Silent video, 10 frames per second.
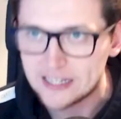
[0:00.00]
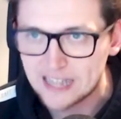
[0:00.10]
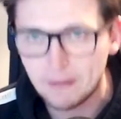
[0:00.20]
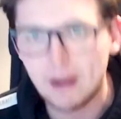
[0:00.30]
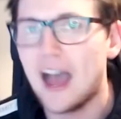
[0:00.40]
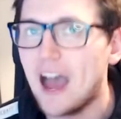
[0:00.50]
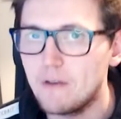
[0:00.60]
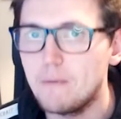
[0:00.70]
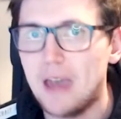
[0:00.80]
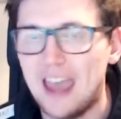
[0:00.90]
It's about
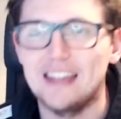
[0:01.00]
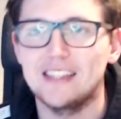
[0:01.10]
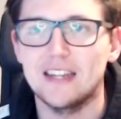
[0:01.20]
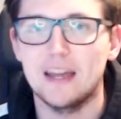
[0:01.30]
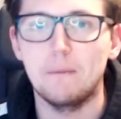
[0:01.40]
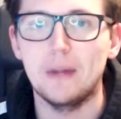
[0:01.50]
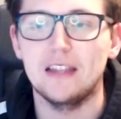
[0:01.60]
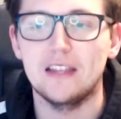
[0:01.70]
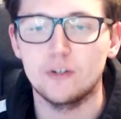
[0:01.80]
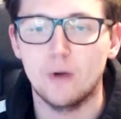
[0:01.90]
having pace and the
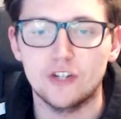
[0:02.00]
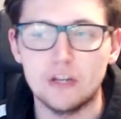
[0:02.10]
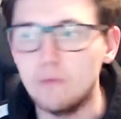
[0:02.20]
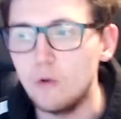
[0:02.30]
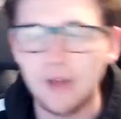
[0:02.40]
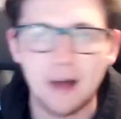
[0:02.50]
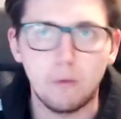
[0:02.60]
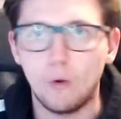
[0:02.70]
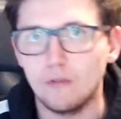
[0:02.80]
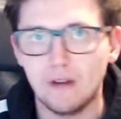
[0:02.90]
ability to actually move that
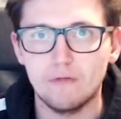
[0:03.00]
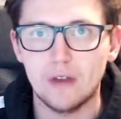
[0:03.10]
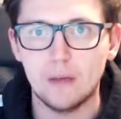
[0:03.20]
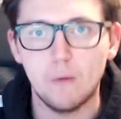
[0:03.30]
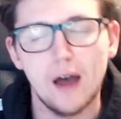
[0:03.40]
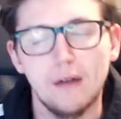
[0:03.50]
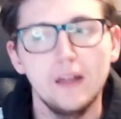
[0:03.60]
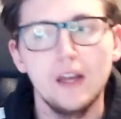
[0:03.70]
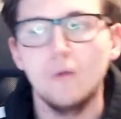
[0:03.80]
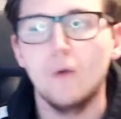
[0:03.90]
ball around really well.
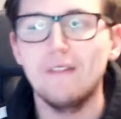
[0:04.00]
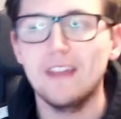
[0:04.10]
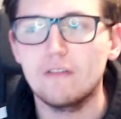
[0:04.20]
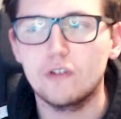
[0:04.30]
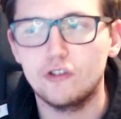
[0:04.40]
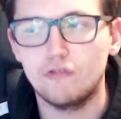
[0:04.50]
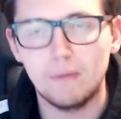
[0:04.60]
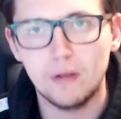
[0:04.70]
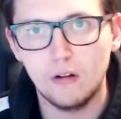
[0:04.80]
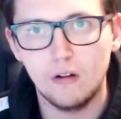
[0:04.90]
Whether they have good
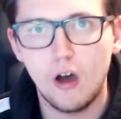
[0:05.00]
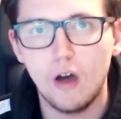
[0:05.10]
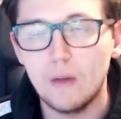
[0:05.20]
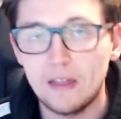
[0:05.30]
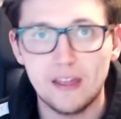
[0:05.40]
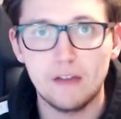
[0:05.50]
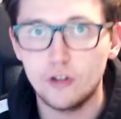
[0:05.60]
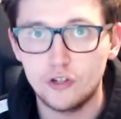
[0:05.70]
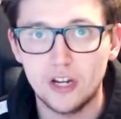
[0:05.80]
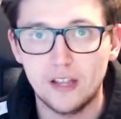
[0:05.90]
dribbling or not, if they have
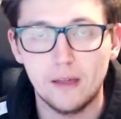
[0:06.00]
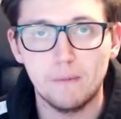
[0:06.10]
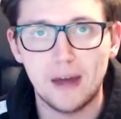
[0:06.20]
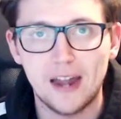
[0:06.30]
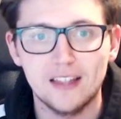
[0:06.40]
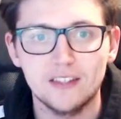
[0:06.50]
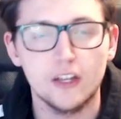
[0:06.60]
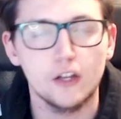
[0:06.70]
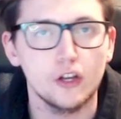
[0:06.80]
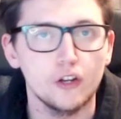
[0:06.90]
good agility and balance,
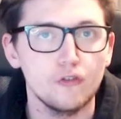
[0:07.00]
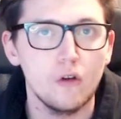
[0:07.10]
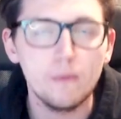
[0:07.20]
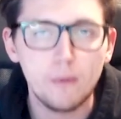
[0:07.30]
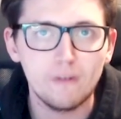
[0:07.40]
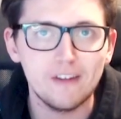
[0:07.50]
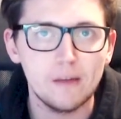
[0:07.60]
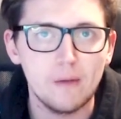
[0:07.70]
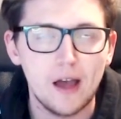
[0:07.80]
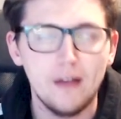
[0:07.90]
they're going to control the ball
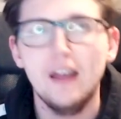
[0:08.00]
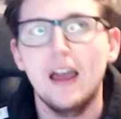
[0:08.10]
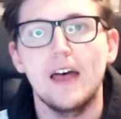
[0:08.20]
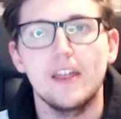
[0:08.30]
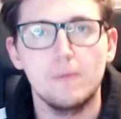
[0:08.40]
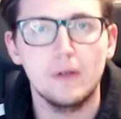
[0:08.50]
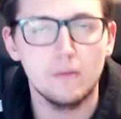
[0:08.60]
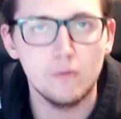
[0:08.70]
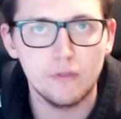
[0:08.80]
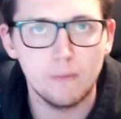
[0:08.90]
really well, and they'll be able
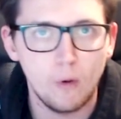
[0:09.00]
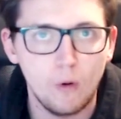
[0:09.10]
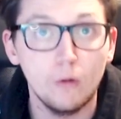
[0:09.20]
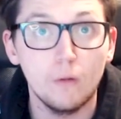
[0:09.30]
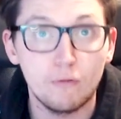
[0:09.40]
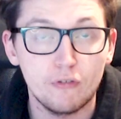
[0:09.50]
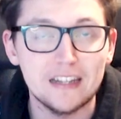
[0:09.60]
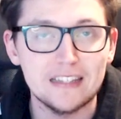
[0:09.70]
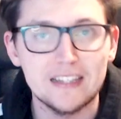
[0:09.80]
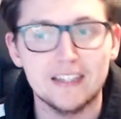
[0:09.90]
to move the ball
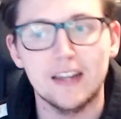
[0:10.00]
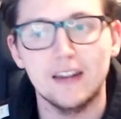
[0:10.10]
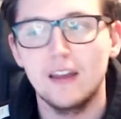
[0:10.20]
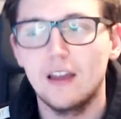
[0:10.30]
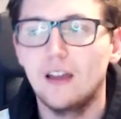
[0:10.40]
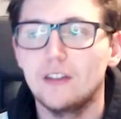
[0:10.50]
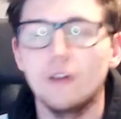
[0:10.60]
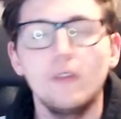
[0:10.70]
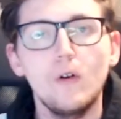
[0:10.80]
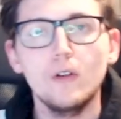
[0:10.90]
pretty decent.
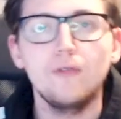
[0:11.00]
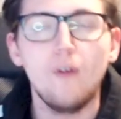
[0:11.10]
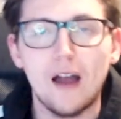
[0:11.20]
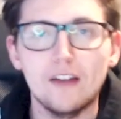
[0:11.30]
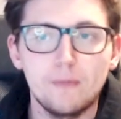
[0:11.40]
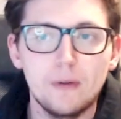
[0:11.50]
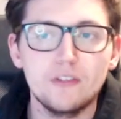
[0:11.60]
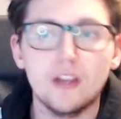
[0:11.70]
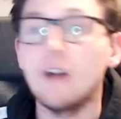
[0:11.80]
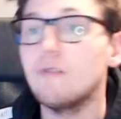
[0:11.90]
So those 4
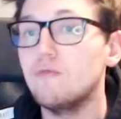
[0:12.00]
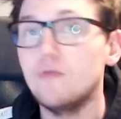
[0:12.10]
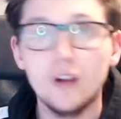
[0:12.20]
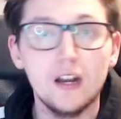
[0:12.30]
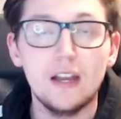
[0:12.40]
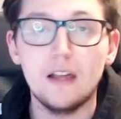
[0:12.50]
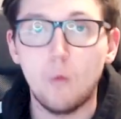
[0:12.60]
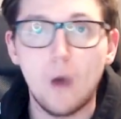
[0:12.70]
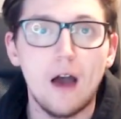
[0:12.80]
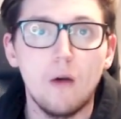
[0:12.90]
attributes are really
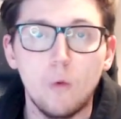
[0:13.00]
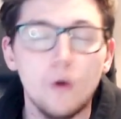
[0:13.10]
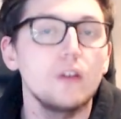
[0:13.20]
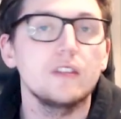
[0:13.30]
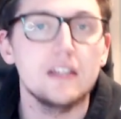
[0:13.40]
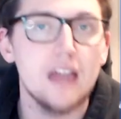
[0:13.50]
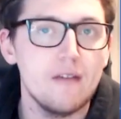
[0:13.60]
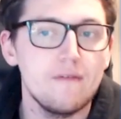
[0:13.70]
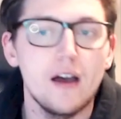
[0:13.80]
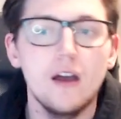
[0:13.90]
well worked
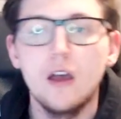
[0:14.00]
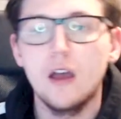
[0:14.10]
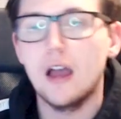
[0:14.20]
together.